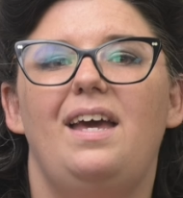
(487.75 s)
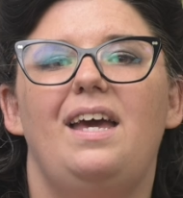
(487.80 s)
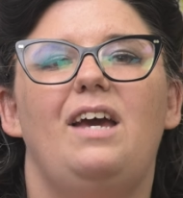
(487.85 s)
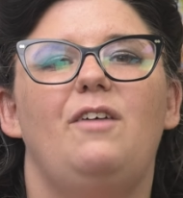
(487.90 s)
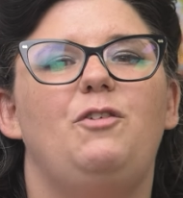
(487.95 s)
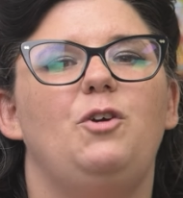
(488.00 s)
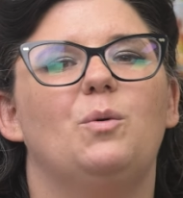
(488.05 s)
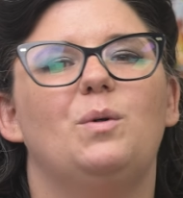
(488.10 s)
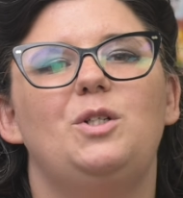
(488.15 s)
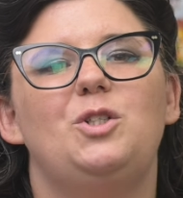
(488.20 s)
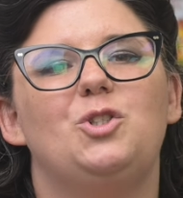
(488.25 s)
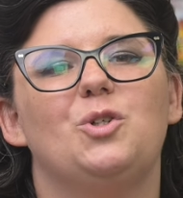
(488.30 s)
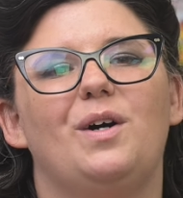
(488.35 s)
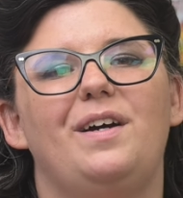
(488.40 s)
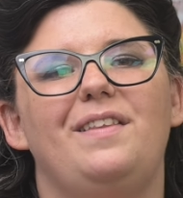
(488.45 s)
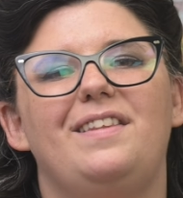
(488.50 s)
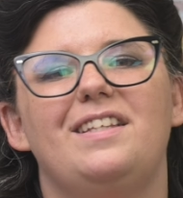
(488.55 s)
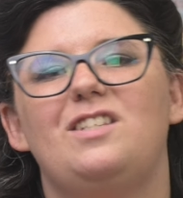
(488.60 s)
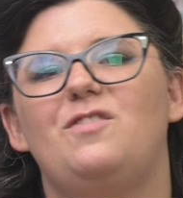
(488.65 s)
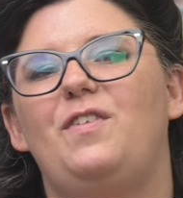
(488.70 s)
If you
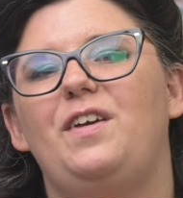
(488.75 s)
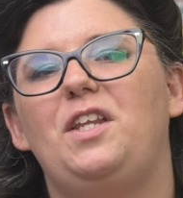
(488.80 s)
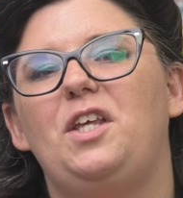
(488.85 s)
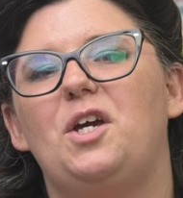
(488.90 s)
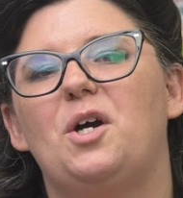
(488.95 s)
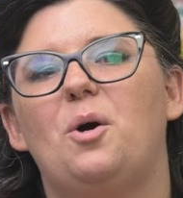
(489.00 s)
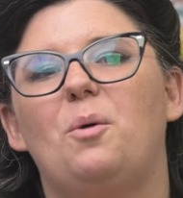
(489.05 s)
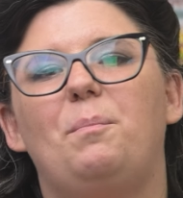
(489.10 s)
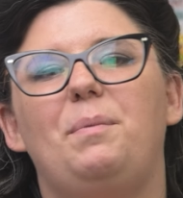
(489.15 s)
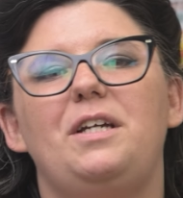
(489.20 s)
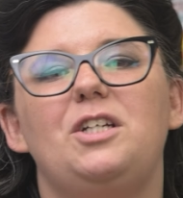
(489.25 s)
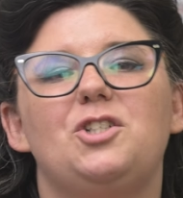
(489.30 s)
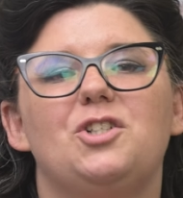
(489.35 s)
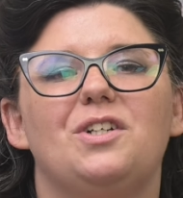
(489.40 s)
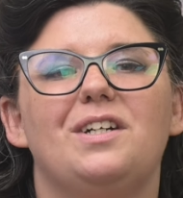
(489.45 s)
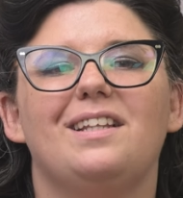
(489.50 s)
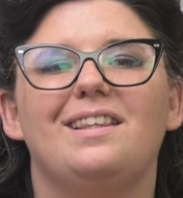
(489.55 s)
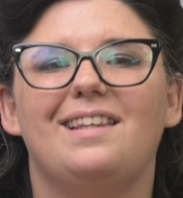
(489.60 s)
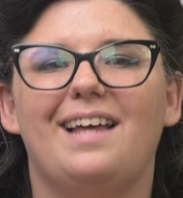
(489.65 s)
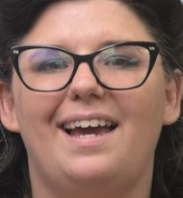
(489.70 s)
enjoyed this video, be sure
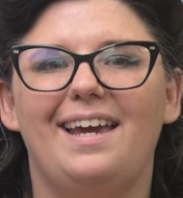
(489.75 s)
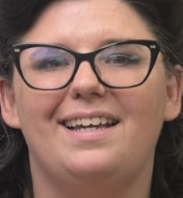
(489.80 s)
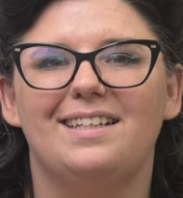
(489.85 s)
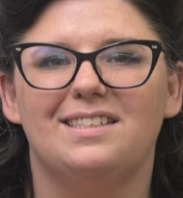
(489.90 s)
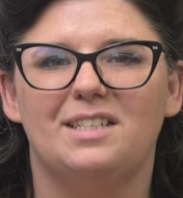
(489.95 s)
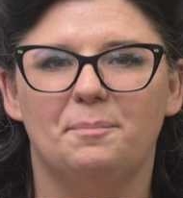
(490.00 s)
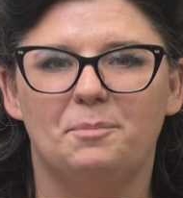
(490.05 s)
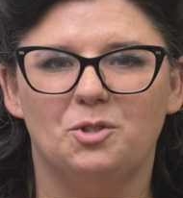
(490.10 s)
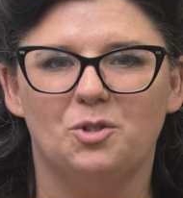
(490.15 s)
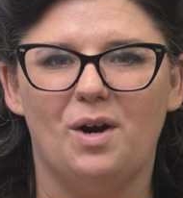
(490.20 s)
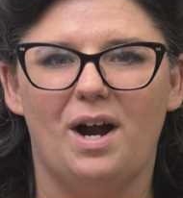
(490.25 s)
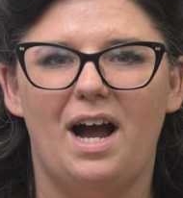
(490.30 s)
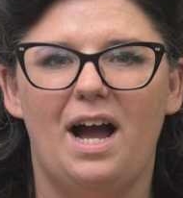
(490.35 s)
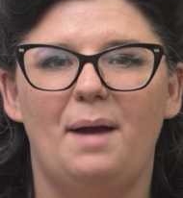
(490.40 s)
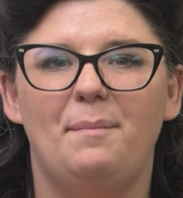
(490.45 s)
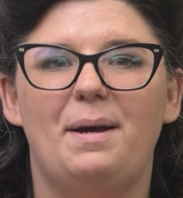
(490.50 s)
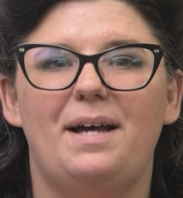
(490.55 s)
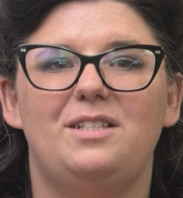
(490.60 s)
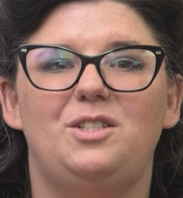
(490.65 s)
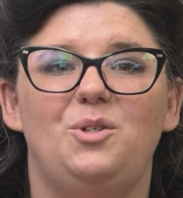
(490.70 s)
to like and
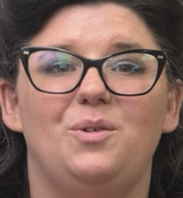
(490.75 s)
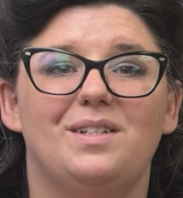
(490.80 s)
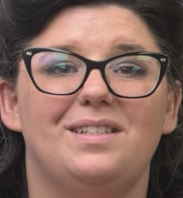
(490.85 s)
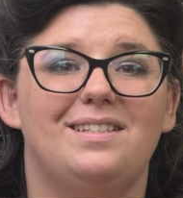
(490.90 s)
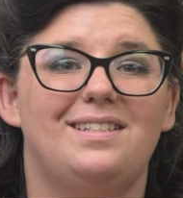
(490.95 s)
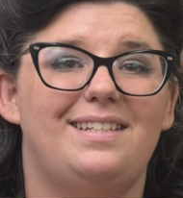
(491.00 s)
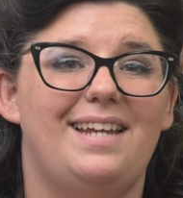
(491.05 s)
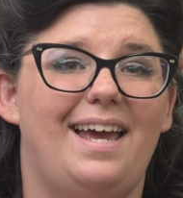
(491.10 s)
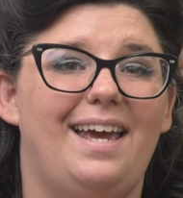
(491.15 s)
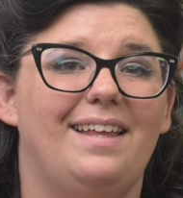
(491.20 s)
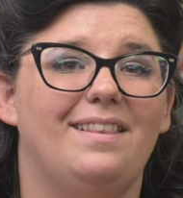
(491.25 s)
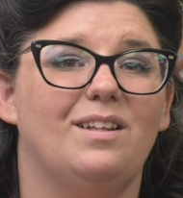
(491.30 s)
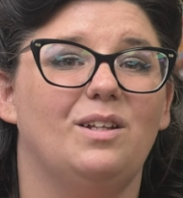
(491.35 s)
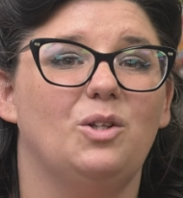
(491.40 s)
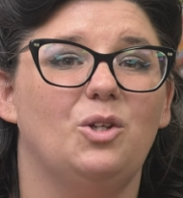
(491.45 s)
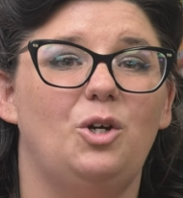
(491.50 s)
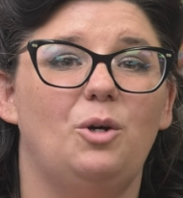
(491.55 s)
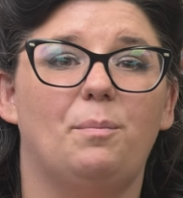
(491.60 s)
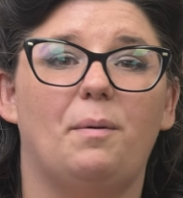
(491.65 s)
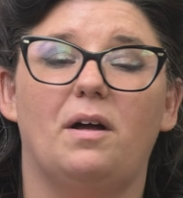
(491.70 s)
subscribe as you can stay in the
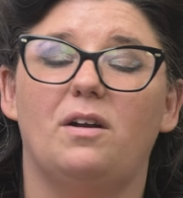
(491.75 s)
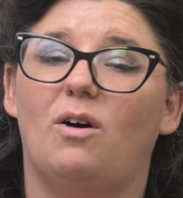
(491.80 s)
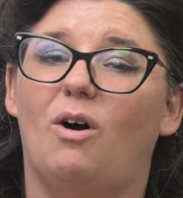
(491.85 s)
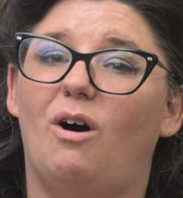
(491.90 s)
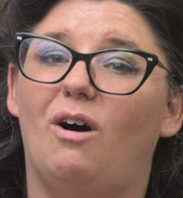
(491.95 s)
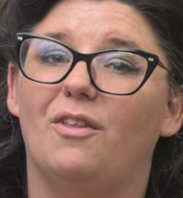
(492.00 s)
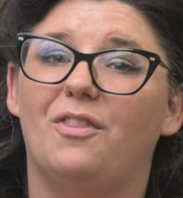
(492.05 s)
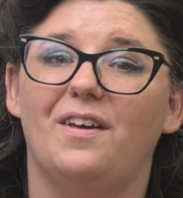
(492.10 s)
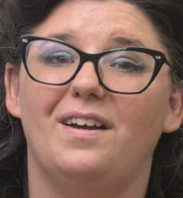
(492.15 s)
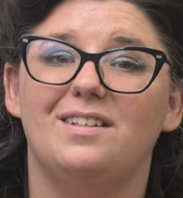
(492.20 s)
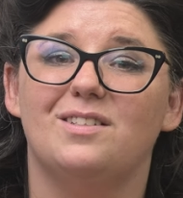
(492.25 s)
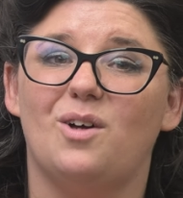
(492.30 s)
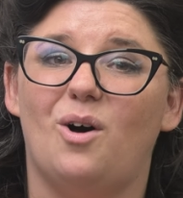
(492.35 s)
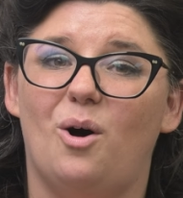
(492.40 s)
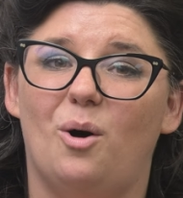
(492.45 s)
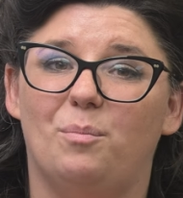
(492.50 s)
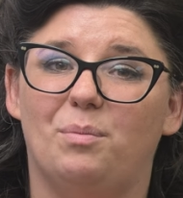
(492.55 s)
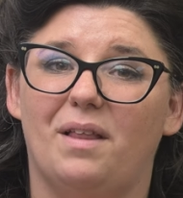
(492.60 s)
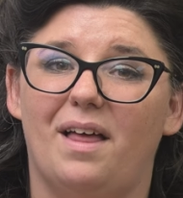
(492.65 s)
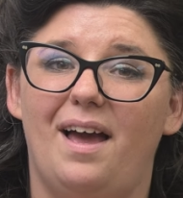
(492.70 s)
loop on all things
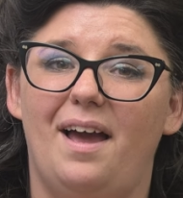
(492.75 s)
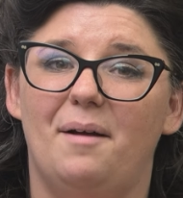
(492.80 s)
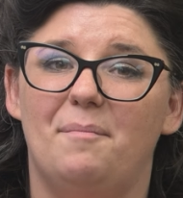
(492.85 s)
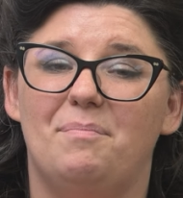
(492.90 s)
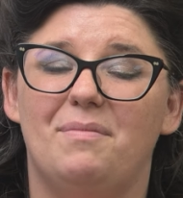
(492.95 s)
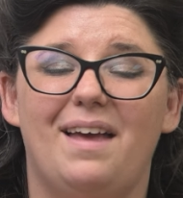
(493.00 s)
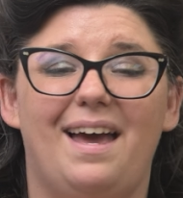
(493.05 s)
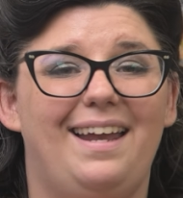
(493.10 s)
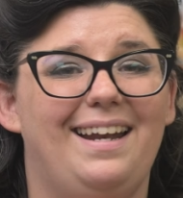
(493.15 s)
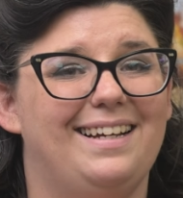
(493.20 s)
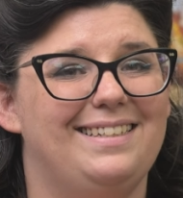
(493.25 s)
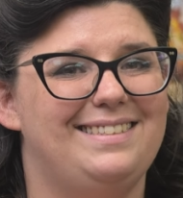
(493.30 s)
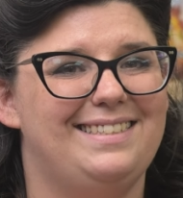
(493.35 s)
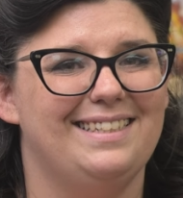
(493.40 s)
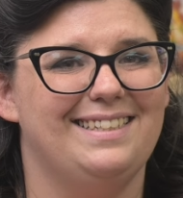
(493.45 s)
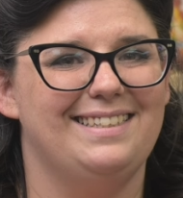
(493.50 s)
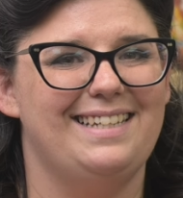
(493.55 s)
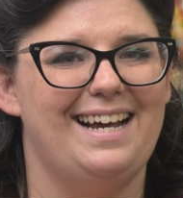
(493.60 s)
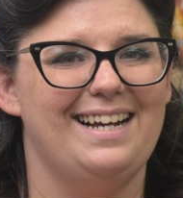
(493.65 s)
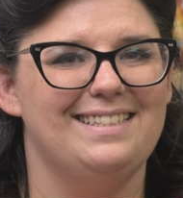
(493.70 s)
All Play. And
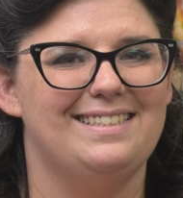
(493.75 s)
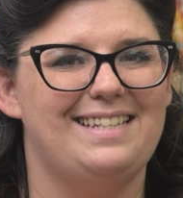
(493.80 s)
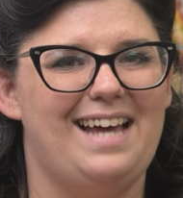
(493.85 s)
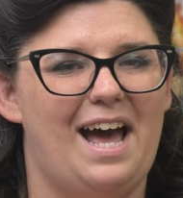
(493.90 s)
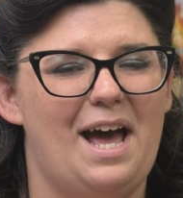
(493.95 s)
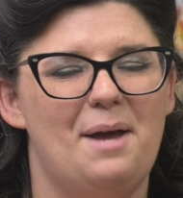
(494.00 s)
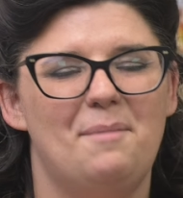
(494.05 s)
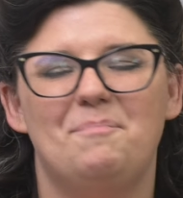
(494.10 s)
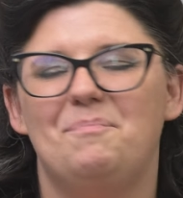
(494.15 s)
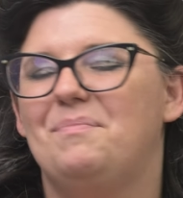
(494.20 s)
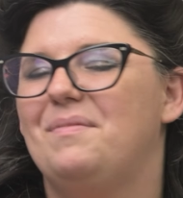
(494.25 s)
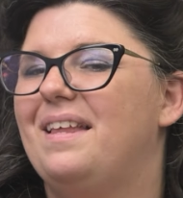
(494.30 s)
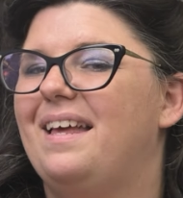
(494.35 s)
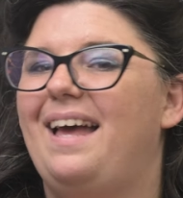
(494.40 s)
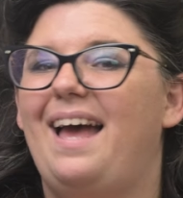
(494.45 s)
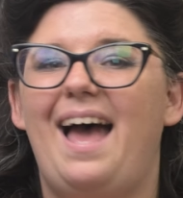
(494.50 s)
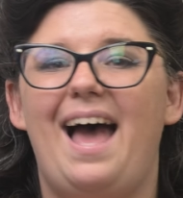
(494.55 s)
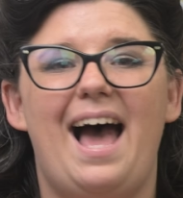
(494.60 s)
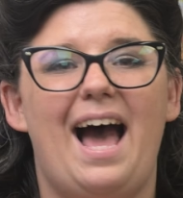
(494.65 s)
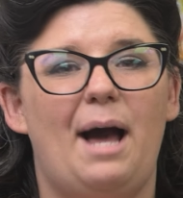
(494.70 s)
until next time,
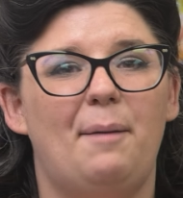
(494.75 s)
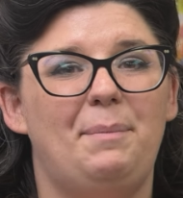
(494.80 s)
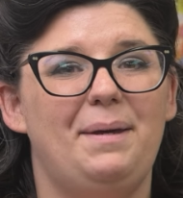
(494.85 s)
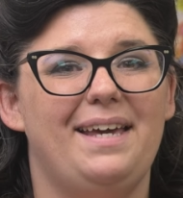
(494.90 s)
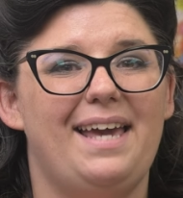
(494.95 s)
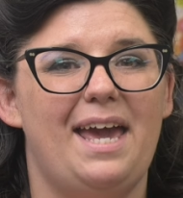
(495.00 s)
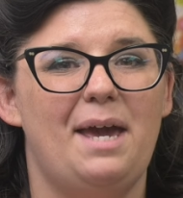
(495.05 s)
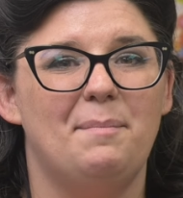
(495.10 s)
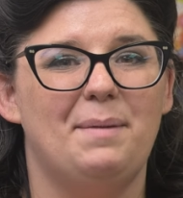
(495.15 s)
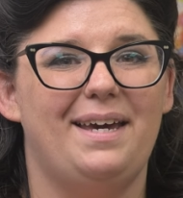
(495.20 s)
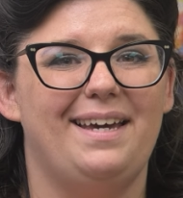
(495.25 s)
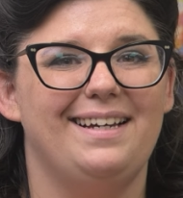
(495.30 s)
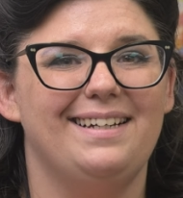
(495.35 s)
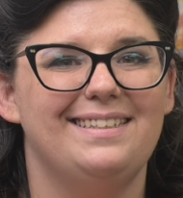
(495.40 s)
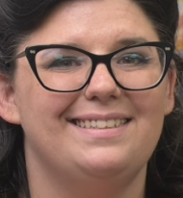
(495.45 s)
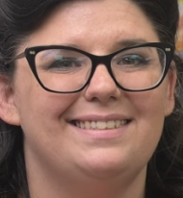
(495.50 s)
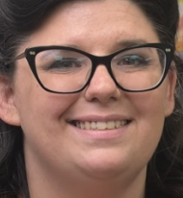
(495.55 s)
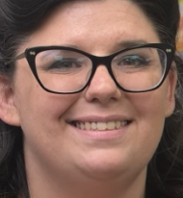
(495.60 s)
happy gaming!